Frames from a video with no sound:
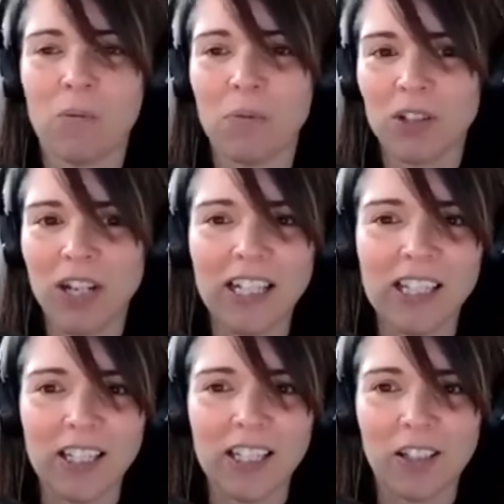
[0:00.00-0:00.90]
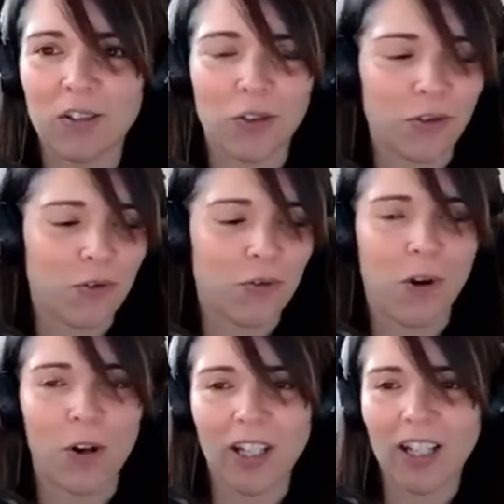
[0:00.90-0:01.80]
connected to
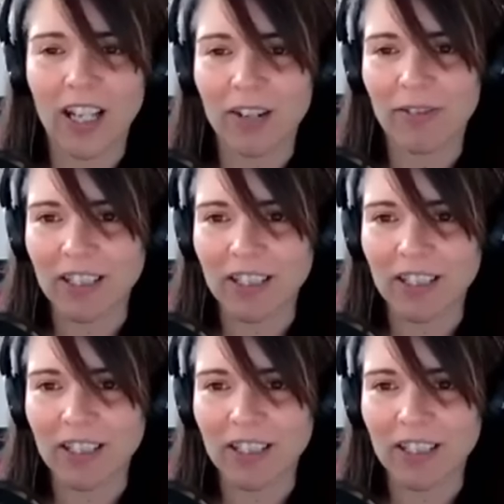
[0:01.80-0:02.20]
all that life has to